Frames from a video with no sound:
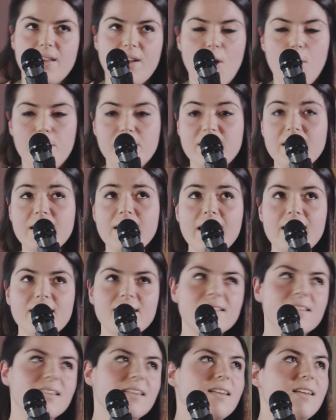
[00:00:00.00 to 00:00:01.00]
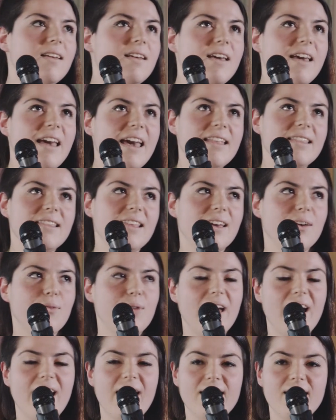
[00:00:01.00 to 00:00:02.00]
homesickness, and then
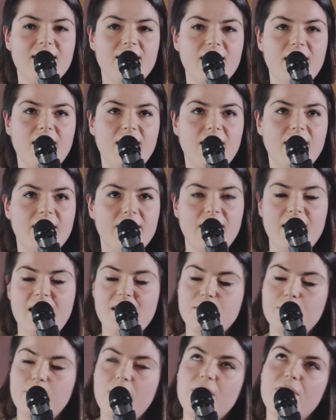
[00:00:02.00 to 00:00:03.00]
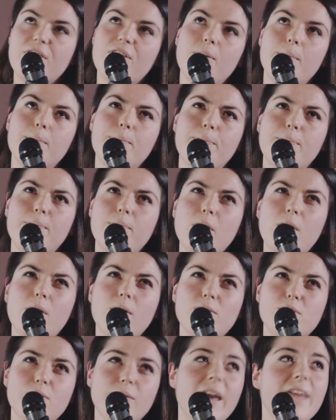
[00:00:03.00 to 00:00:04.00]
we had the last month
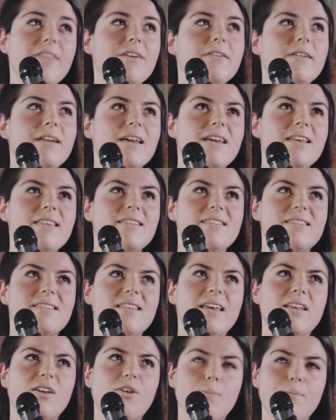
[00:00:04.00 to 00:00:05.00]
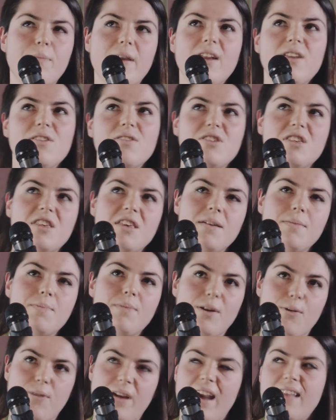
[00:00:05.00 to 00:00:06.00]
togetherness and companionship,
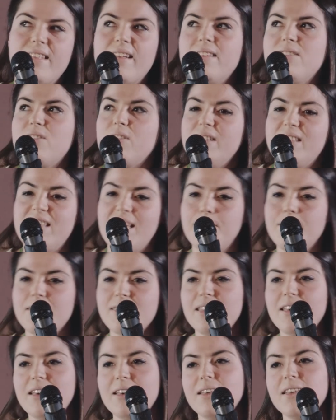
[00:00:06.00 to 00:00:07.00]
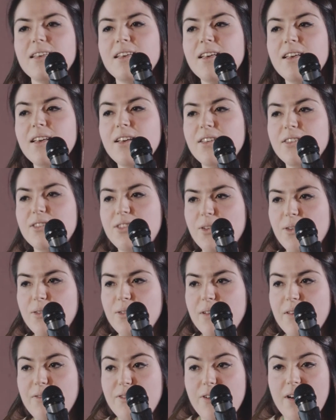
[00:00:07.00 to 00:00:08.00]
and we had also intimacy. So
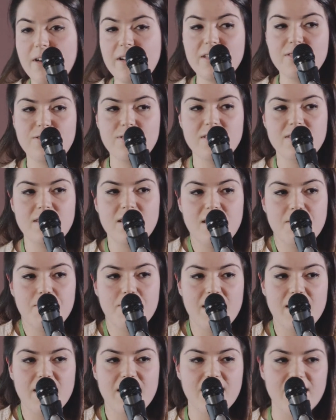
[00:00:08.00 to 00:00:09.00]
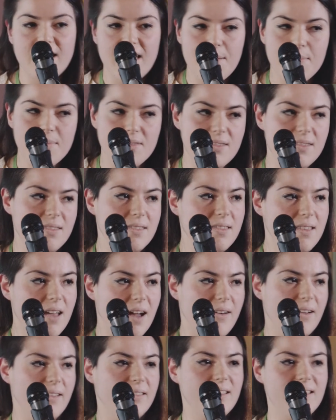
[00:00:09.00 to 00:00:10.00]
if you are interested in making games
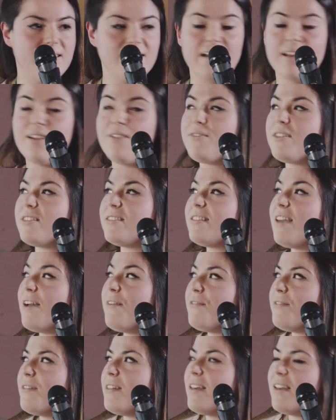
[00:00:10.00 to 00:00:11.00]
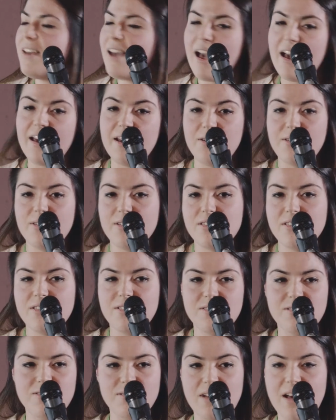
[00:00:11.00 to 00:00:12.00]
around this kind of stuff, I encourage
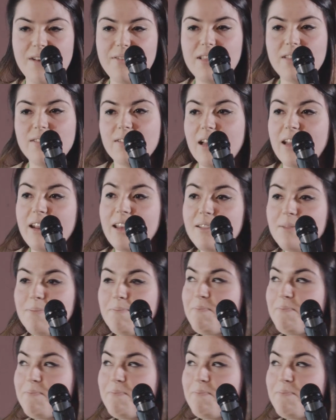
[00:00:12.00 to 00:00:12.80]
you to have a look at it.